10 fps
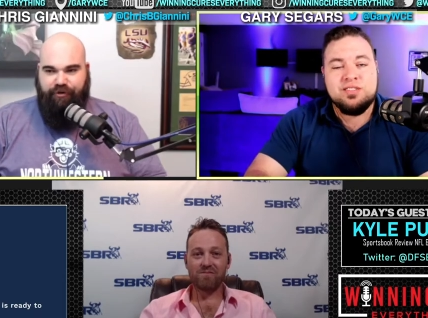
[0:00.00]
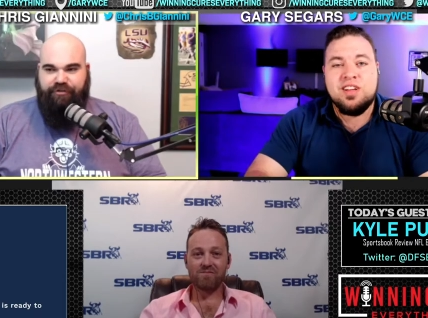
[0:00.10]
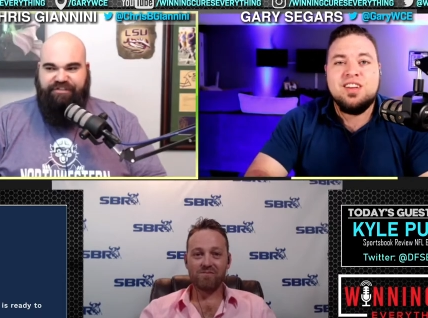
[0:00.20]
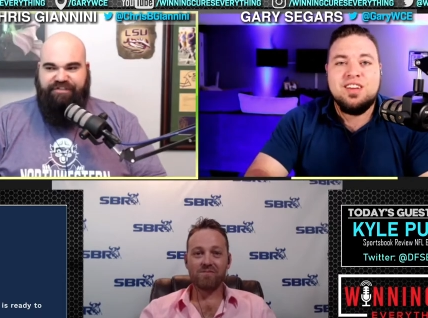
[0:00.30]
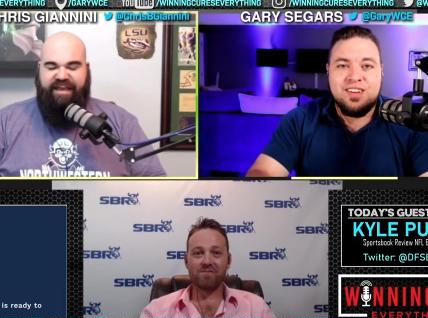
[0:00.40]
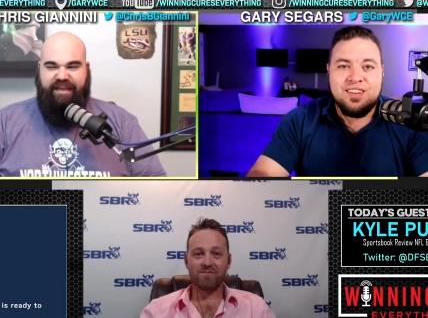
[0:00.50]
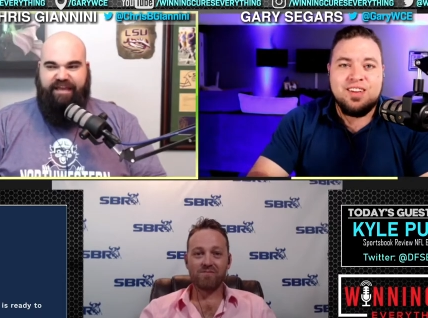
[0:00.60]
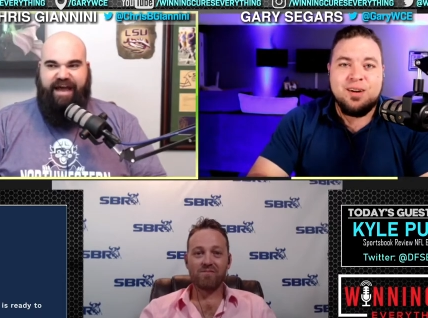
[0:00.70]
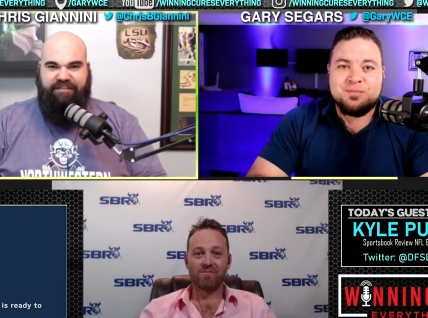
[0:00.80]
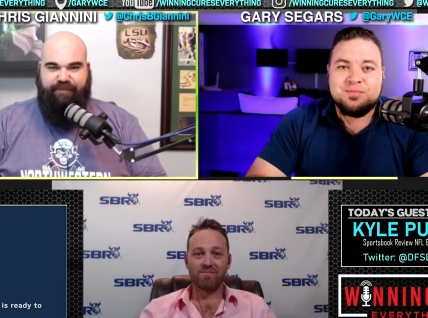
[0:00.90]
Speaker 1: you're, you're, just
Speaker 2: taking yeah.
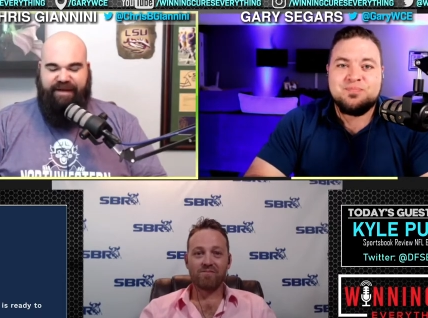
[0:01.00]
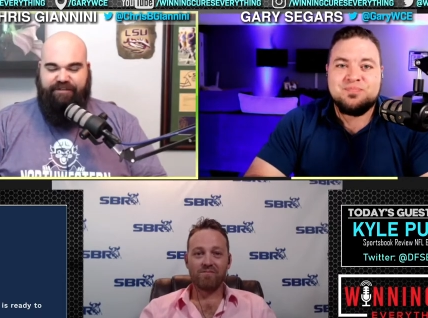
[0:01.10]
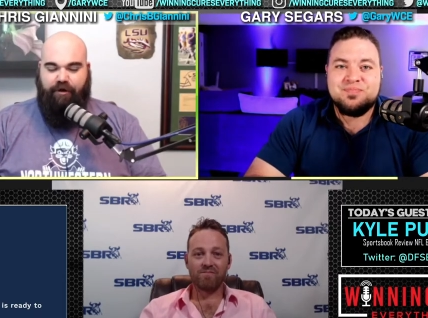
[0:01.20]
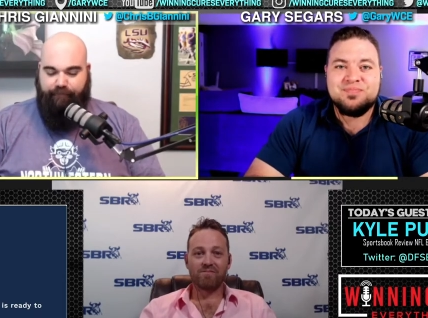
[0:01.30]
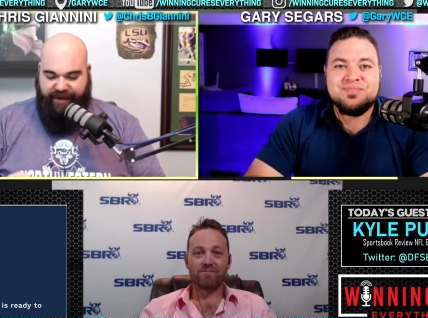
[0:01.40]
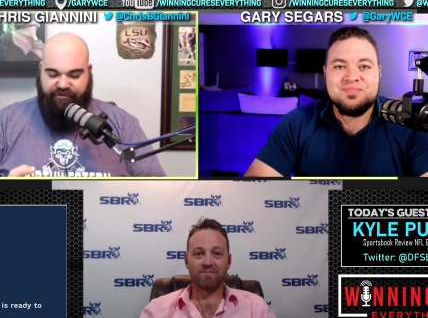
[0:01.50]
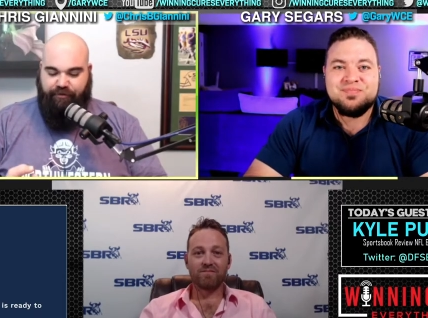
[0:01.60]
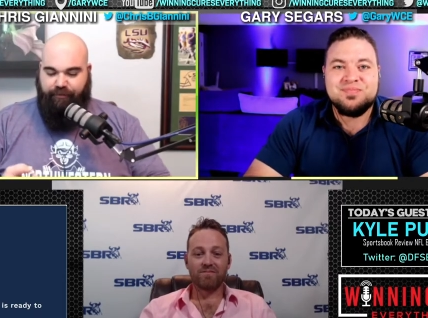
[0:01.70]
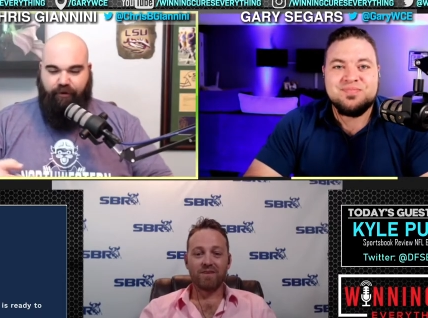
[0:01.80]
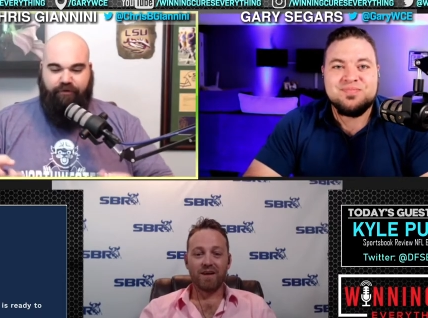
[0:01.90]
guys based on
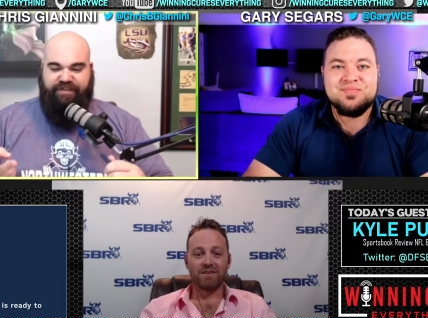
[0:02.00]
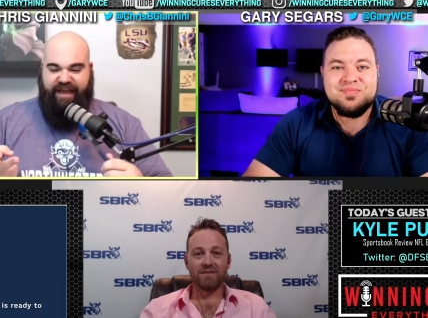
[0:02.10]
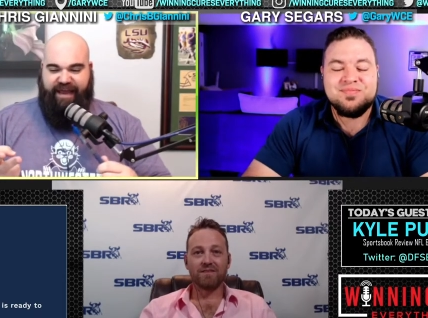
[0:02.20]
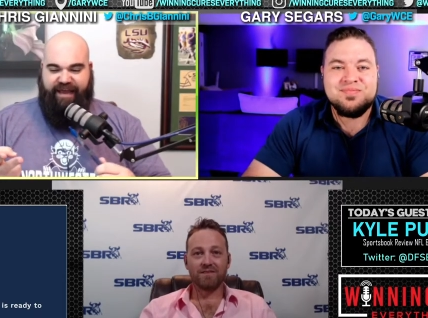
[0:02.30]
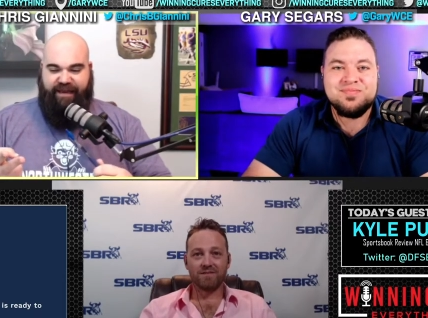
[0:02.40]
measurables yeah. and